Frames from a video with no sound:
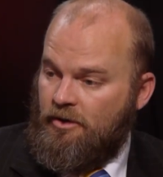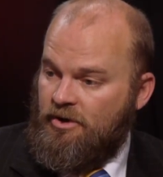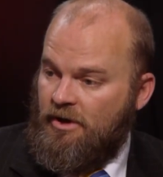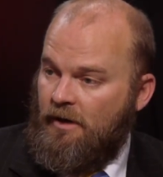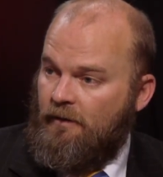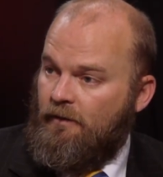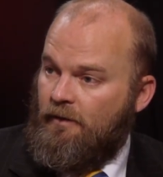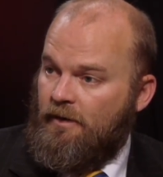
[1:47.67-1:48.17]

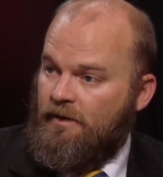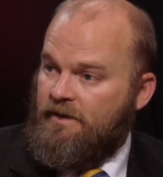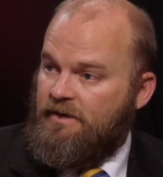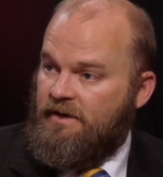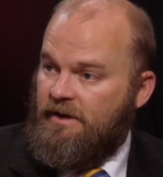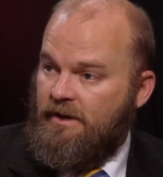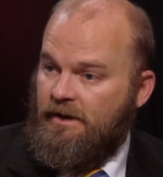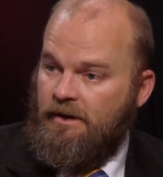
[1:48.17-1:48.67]
Schaefer on the
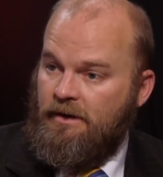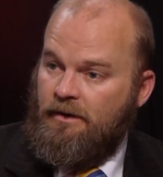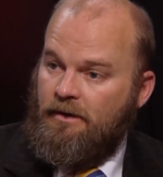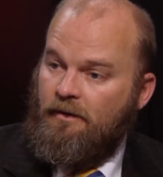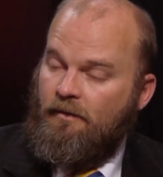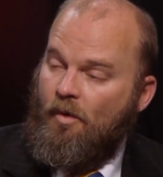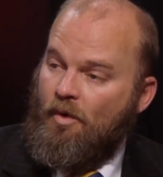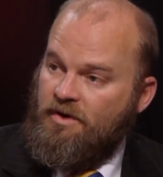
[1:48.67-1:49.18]
Senate, and
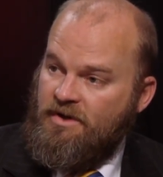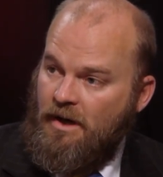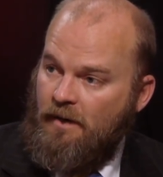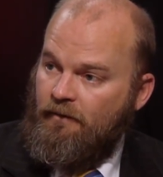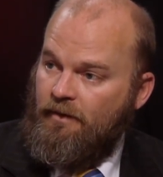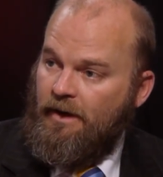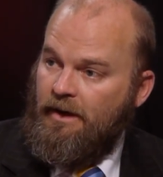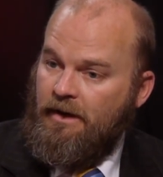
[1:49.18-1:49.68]
of course Tom
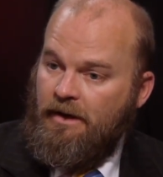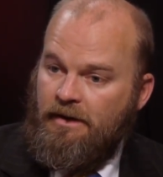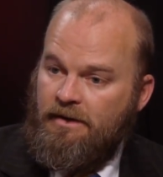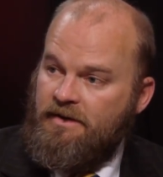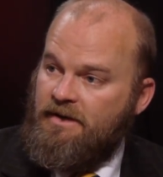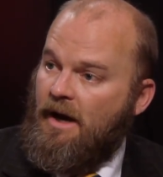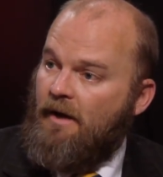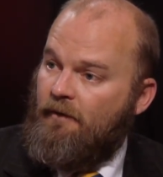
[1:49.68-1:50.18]
Flanagan and
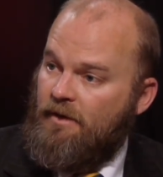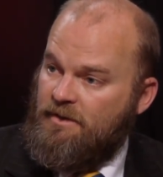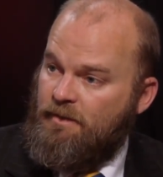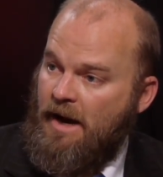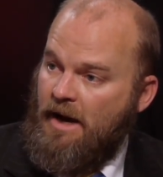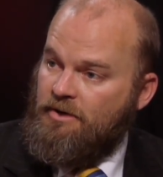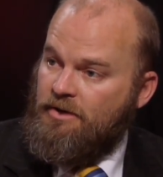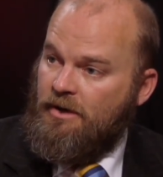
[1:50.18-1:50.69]
Scott
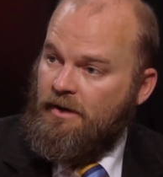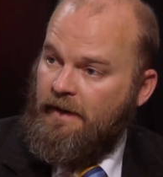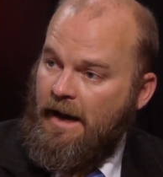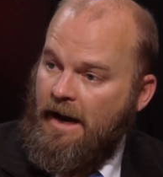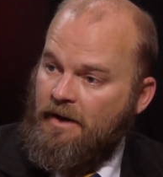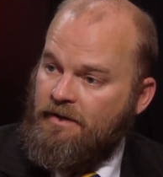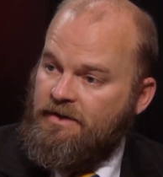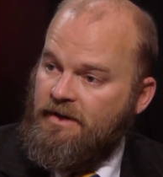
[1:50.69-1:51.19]
Fitzpatrick on the
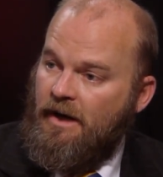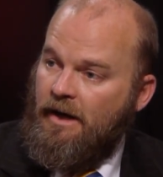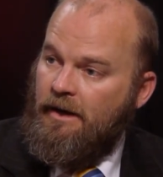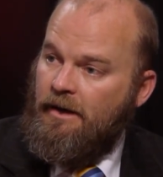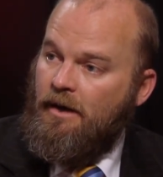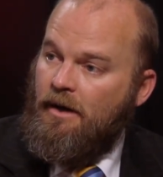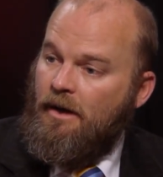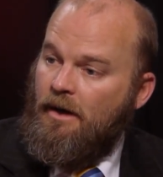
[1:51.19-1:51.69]
House side,